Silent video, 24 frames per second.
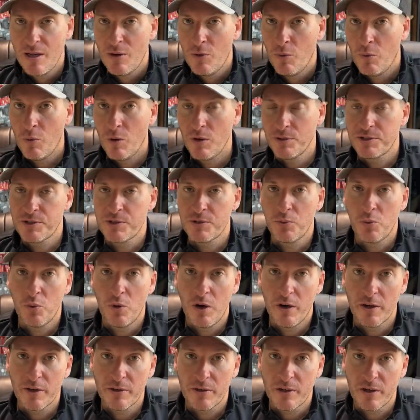What's the
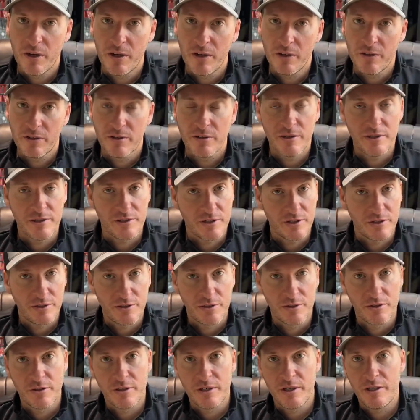water color? Is it
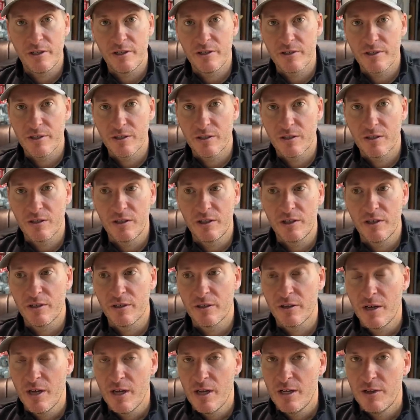dirty? Is it
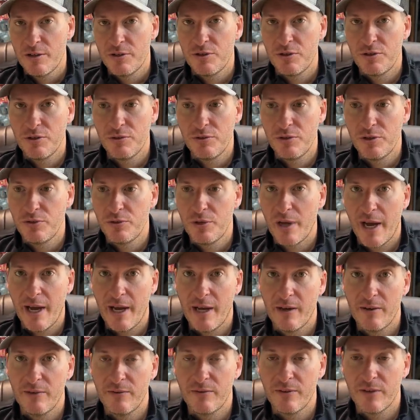clear? Do you
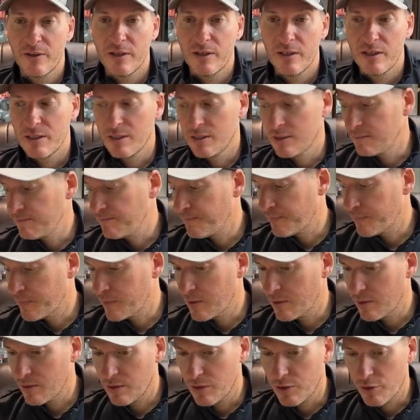have, are
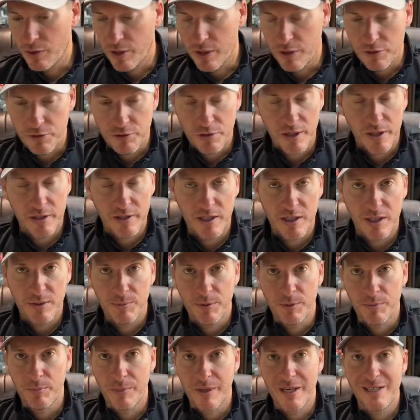you trying to keep
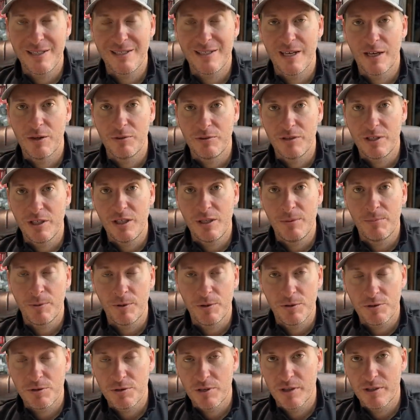your bait down deep? Are
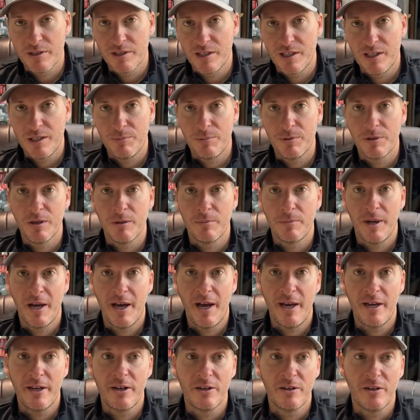you trying to keep it up
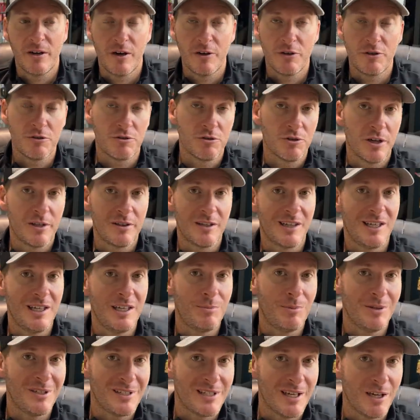higher? Are you trying to
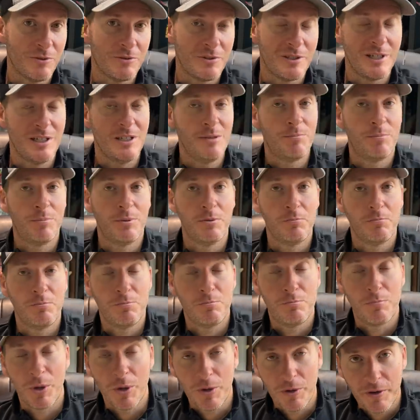keep it down deep but
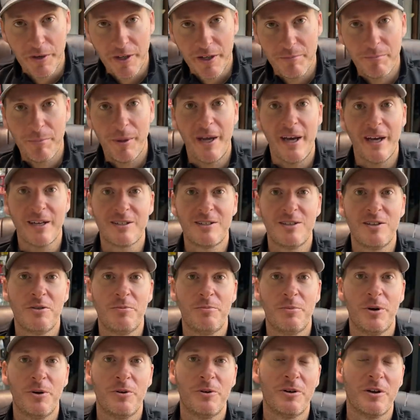burn it back to the
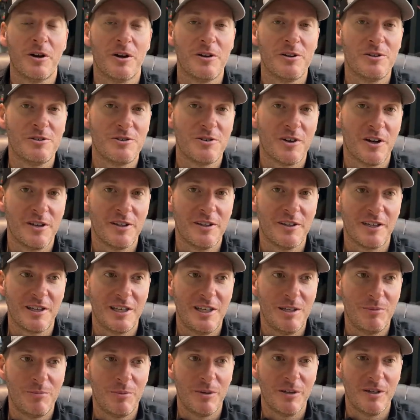boat? Are you trying to
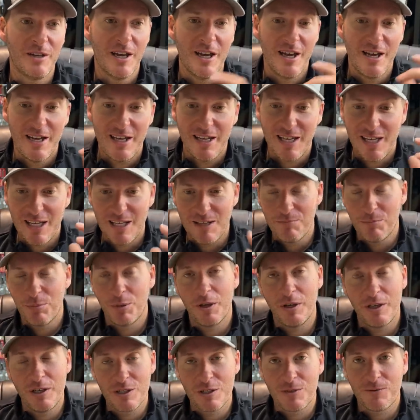keep it in
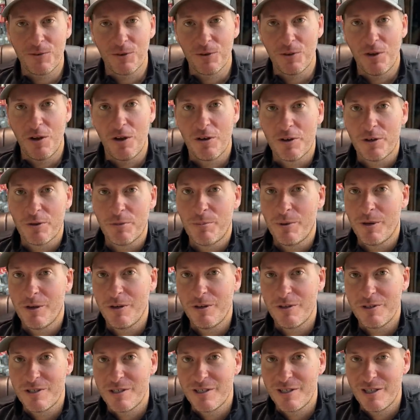place for longer
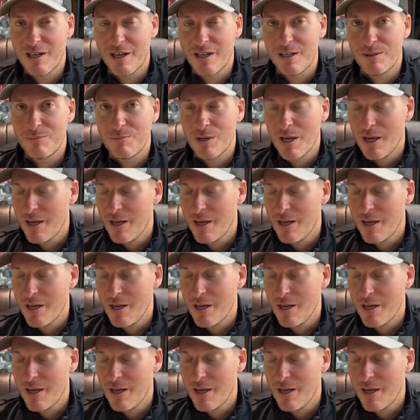periods of time?